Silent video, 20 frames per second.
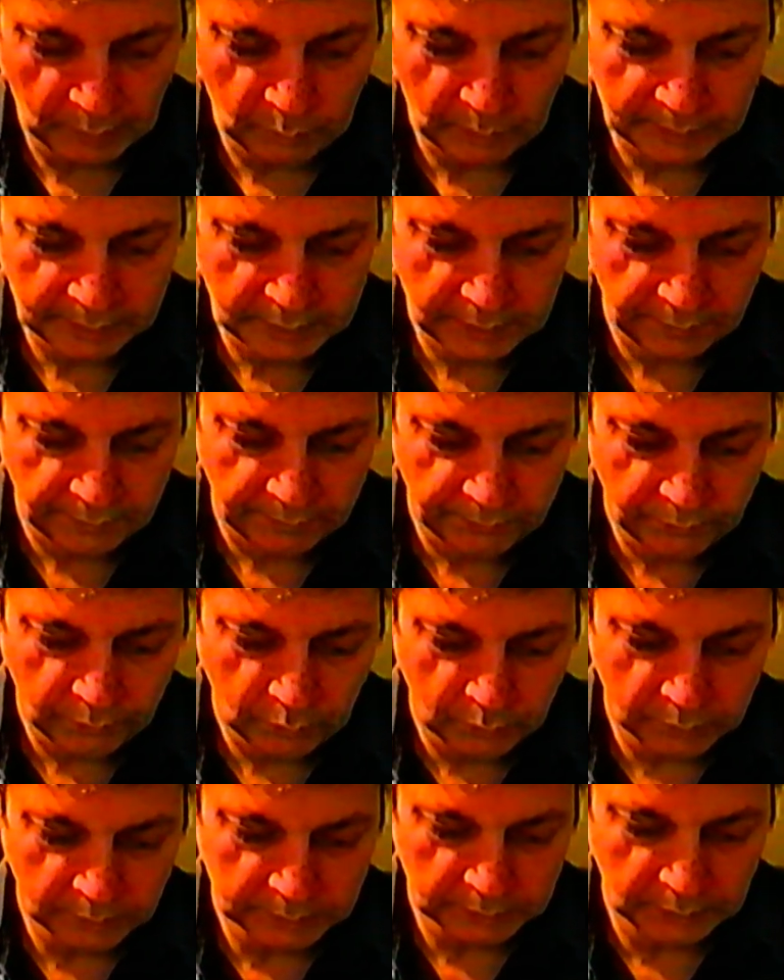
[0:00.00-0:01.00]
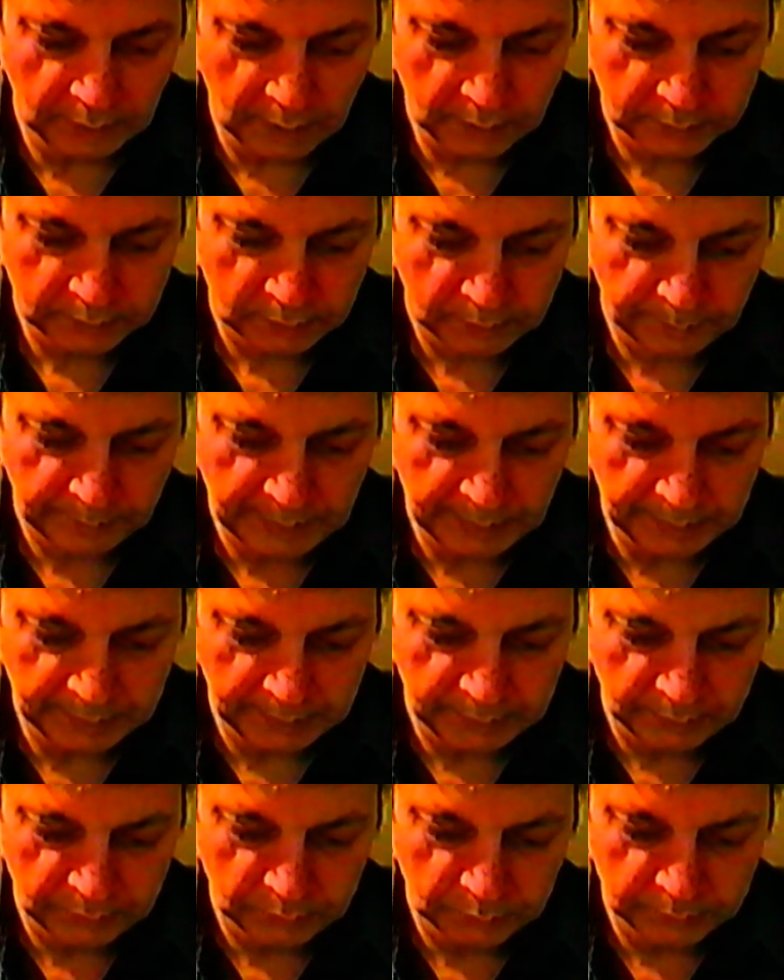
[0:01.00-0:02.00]
174 a doctor may
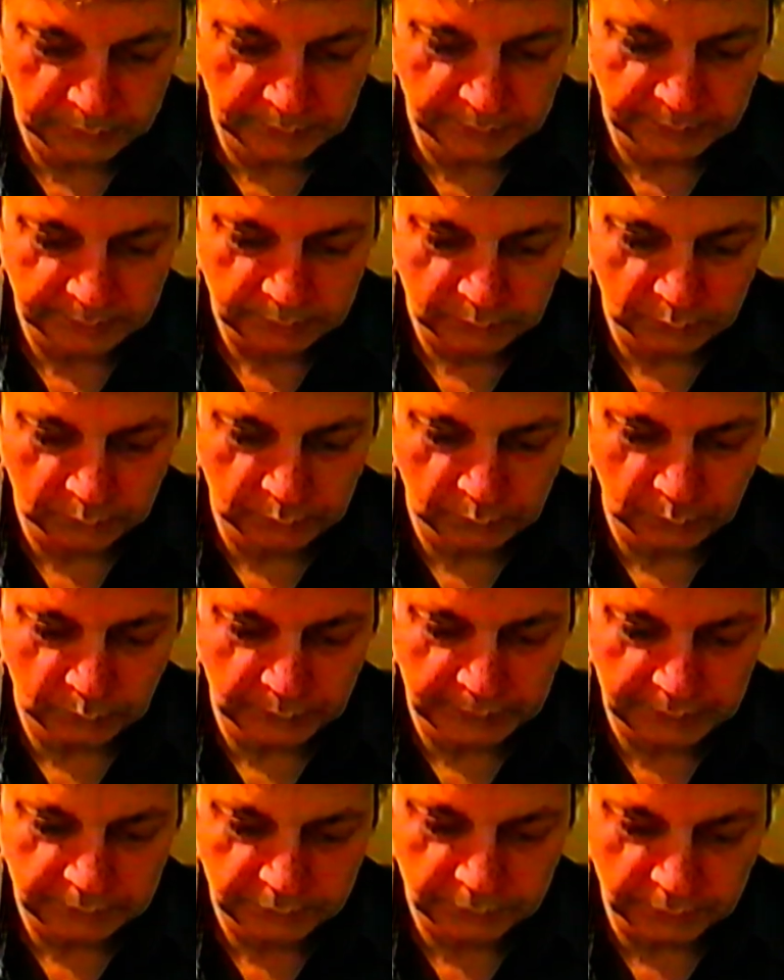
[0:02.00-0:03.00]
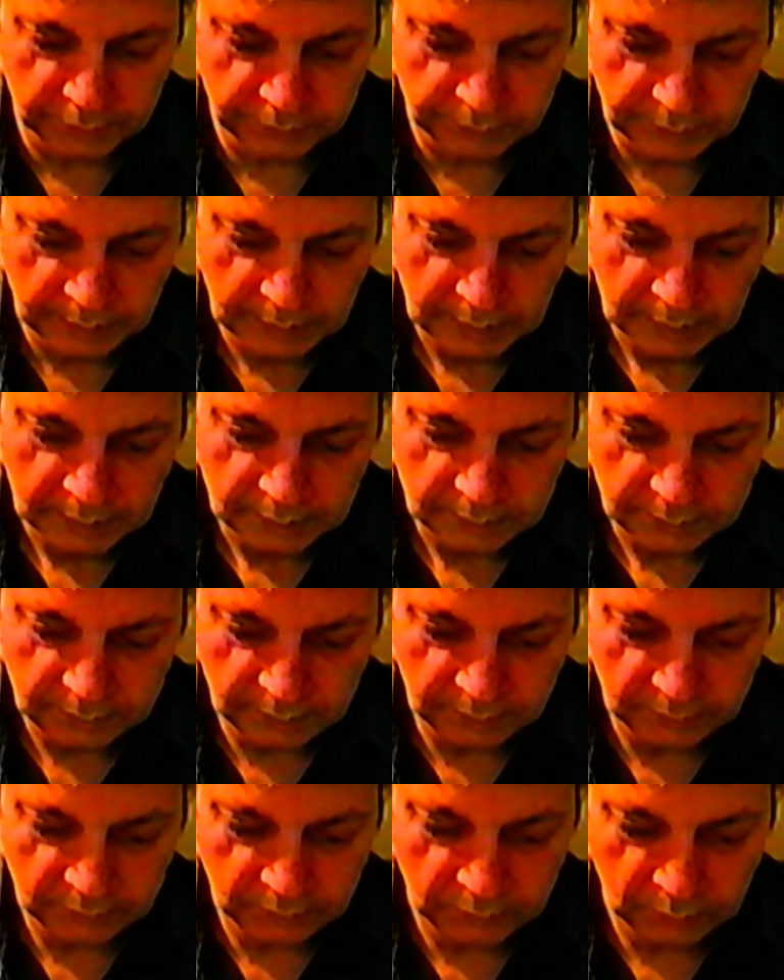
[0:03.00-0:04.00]
need to, to do research
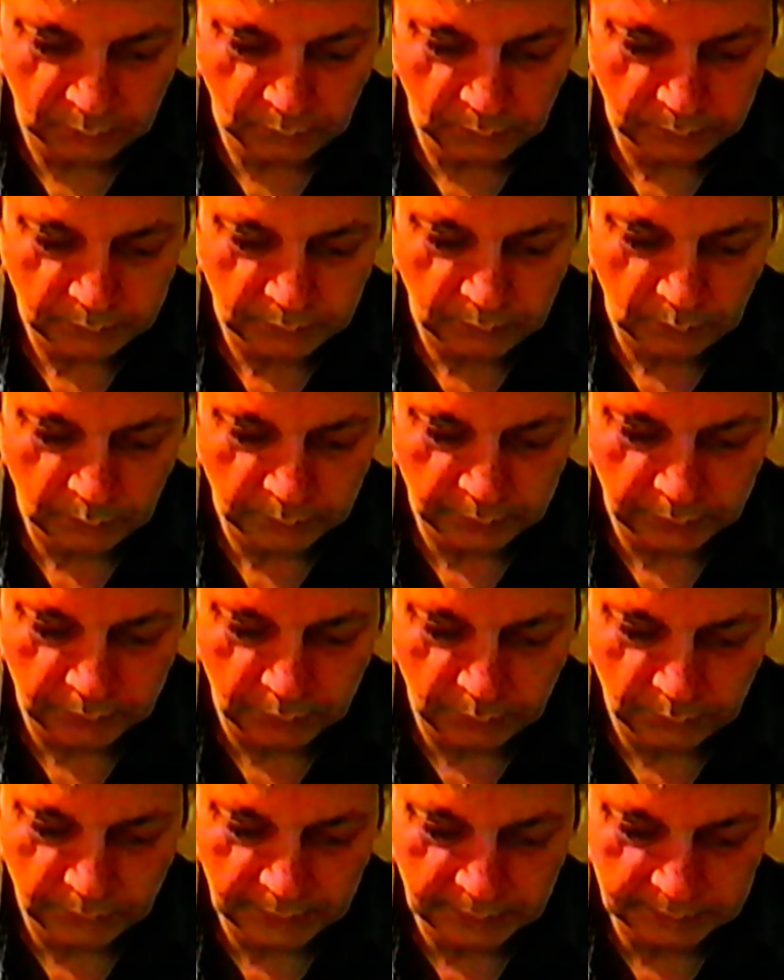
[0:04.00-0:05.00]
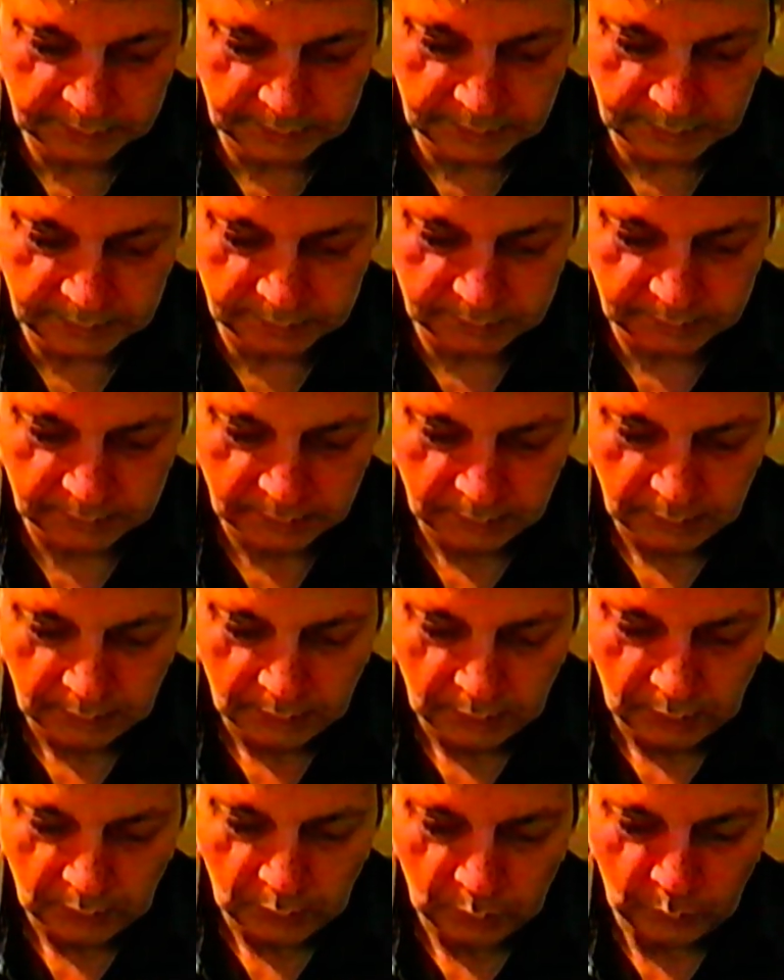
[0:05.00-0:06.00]
since no known cure exists
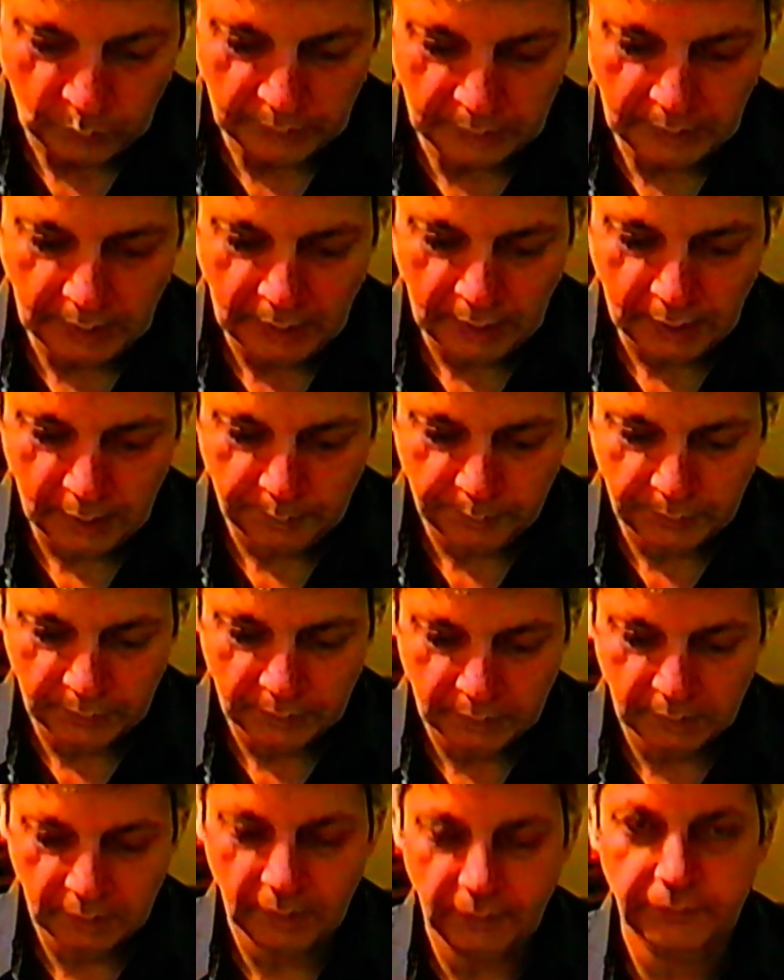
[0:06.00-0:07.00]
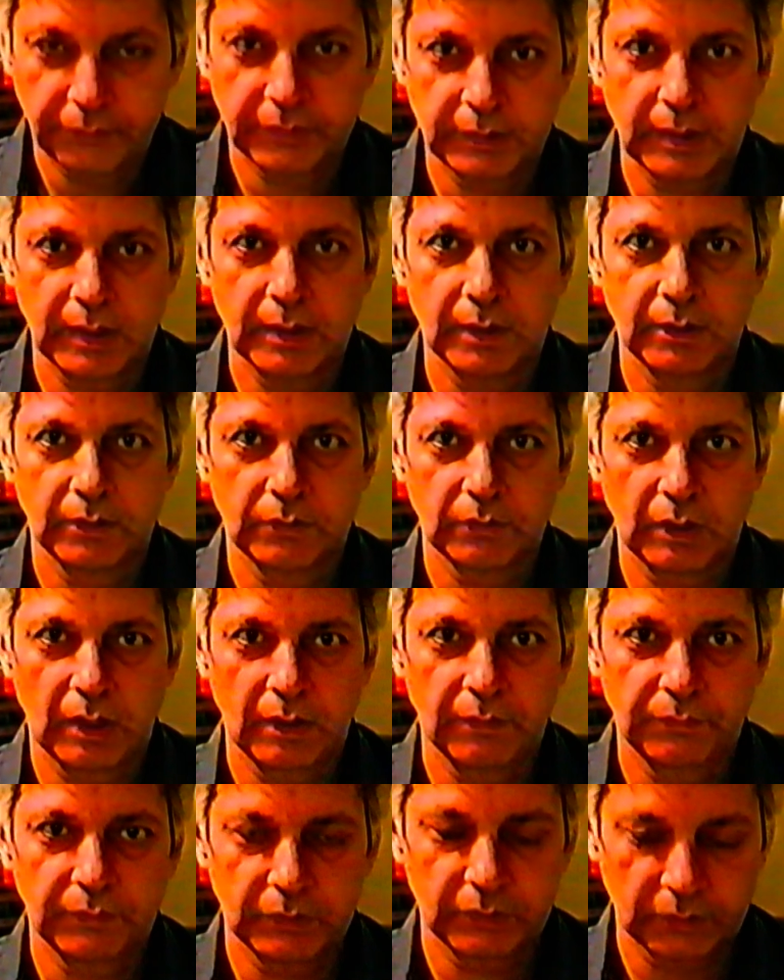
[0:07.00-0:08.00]
with help of science
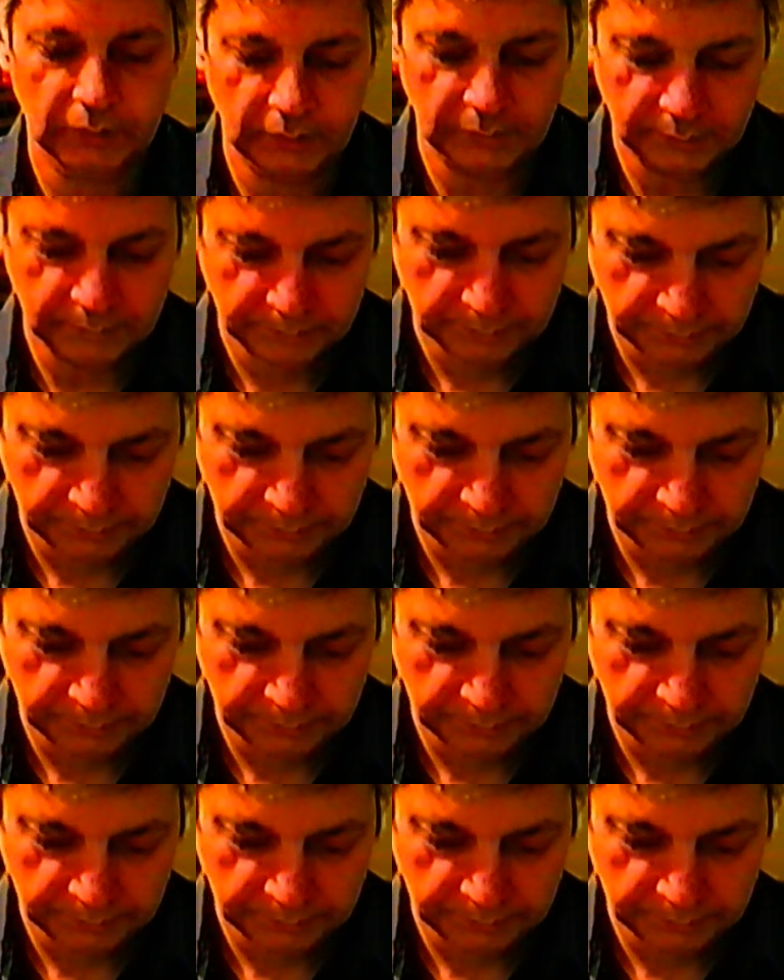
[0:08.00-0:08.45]
officer